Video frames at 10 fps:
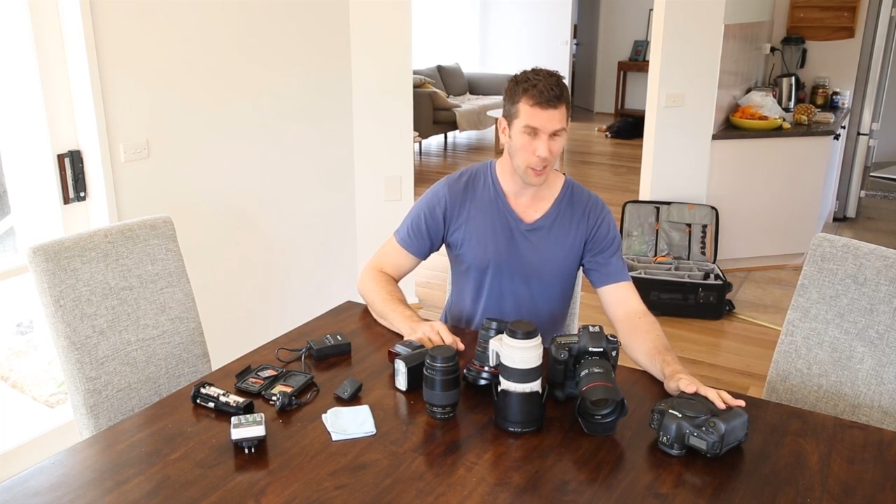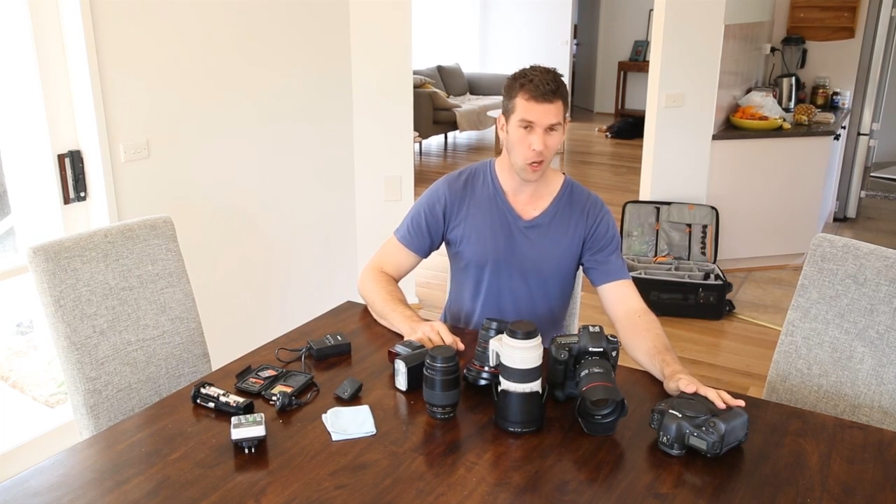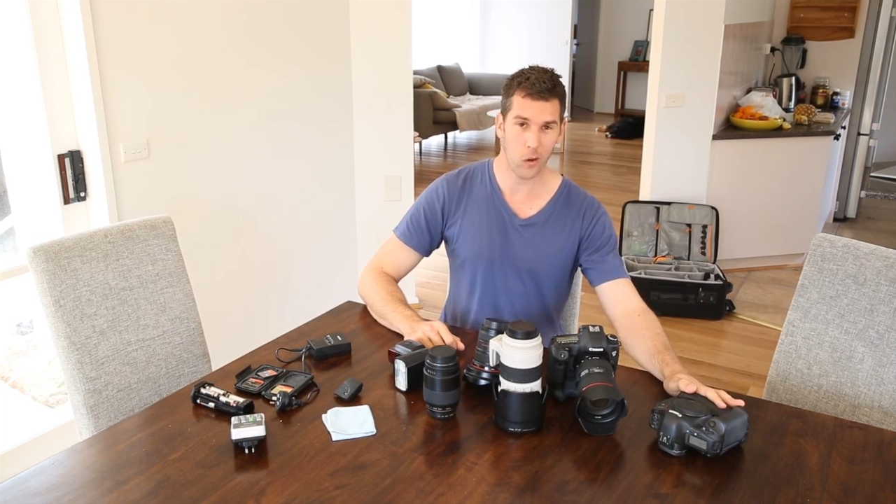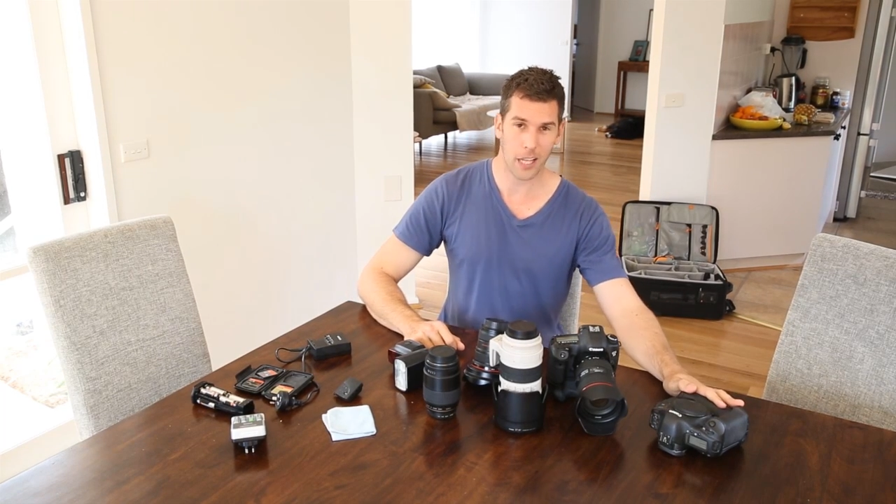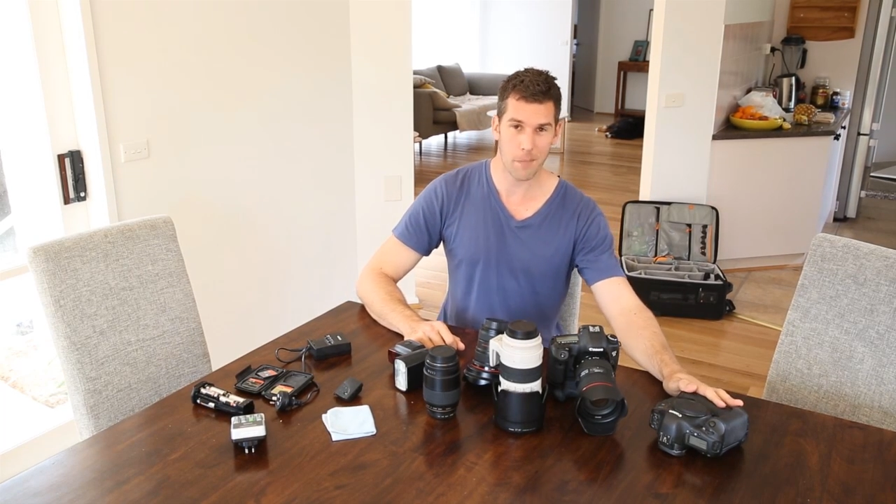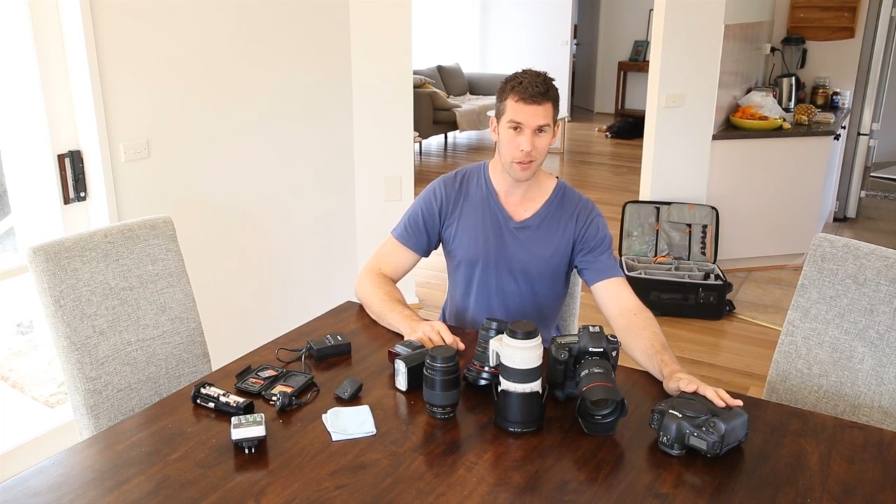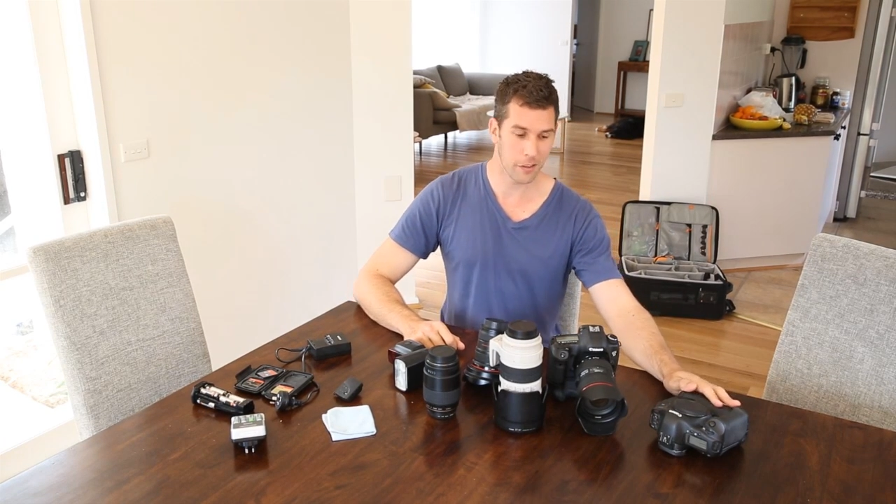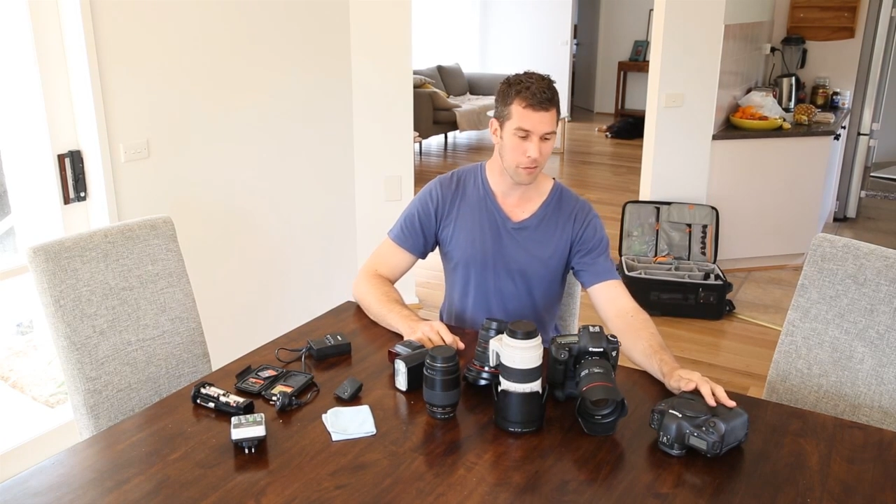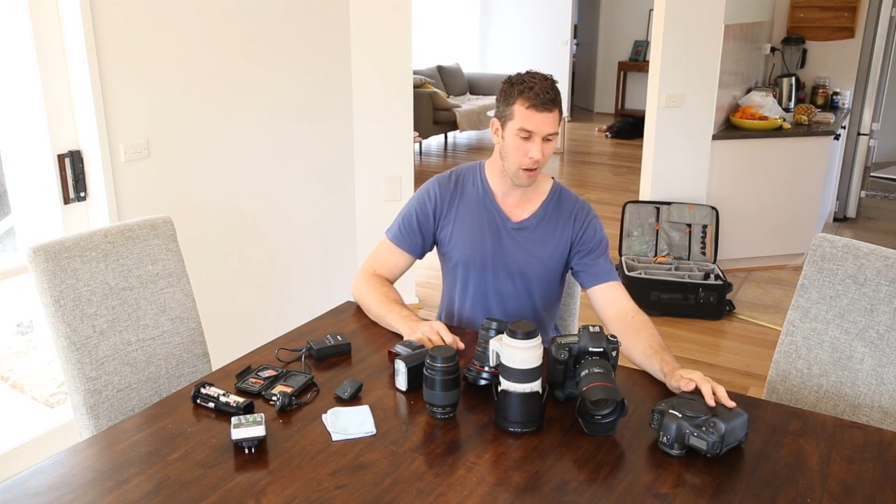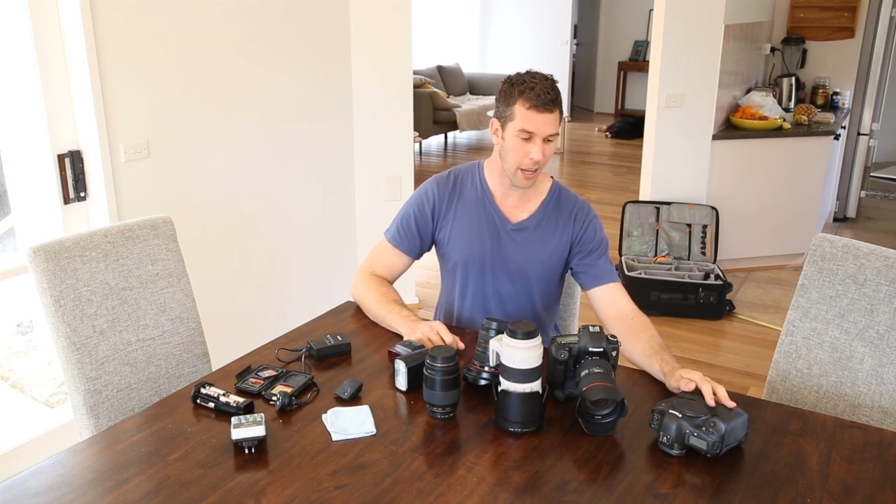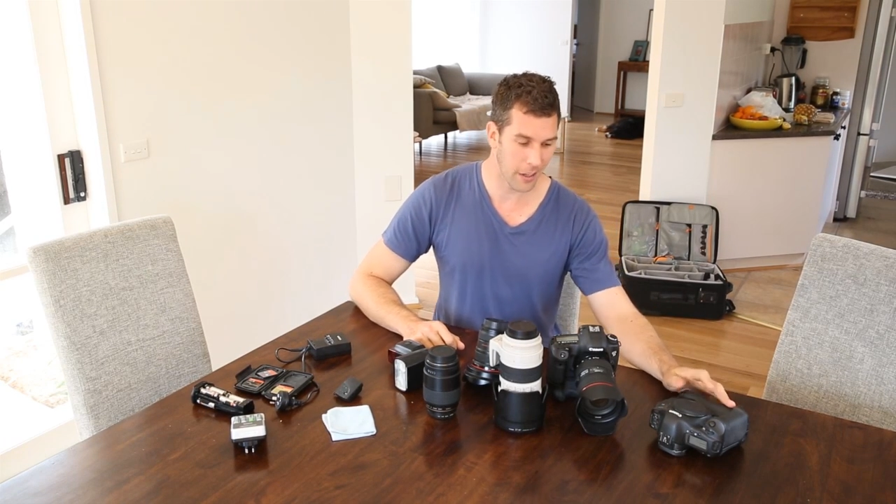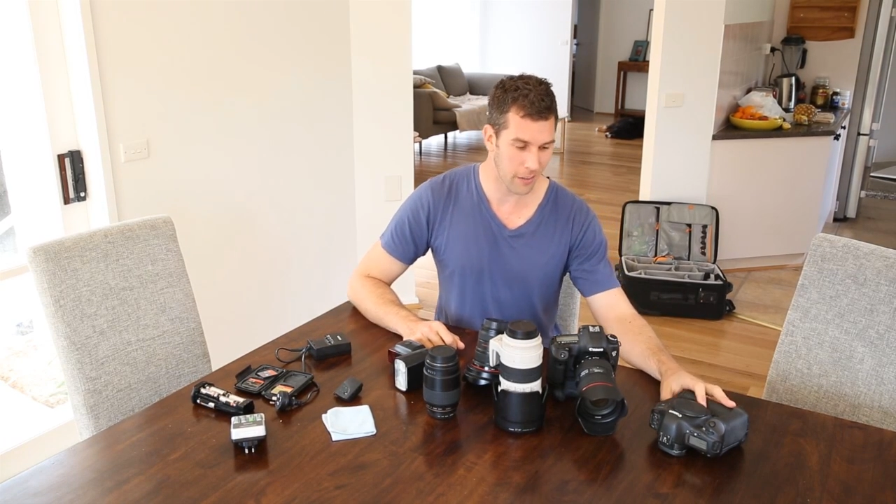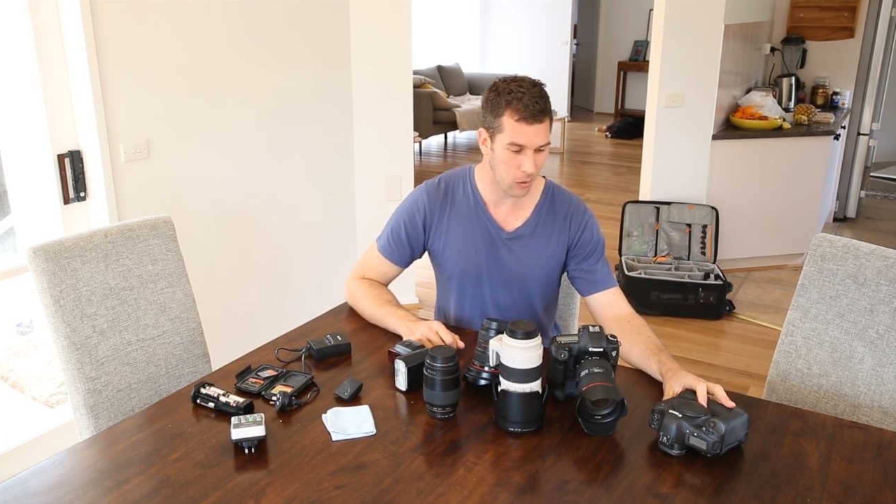really old camera of mine,